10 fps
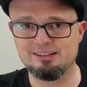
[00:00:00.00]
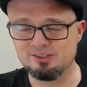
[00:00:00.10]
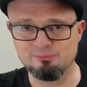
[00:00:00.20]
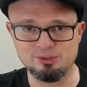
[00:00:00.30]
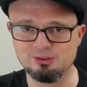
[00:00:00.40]
It's
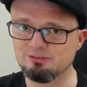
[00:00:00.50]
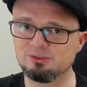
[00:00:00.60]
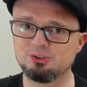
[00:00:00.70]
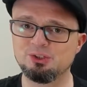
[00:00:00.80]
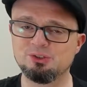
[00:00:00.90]
a
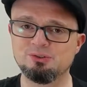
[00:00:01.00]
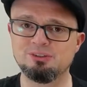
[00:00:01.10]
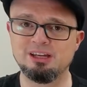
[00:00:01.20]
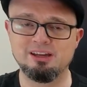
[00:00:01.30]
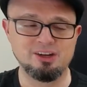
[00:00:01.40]
beautiful
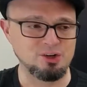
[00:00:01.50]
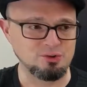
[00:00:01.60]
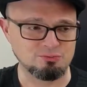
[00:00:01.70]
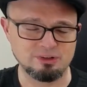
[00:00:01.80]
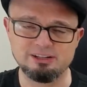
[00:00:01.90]
tune,
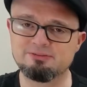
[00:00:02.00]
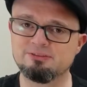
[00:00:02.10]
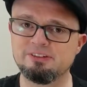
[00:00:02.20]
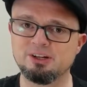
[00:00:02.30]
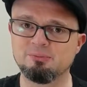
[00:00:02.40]
great for
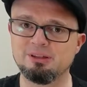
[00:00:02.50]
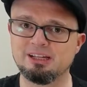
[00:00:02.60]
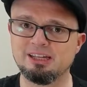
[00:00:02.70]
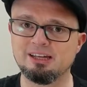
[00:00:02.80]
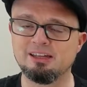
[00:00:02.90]
finger
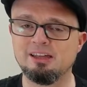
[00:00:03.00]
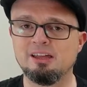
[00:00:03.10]
picking.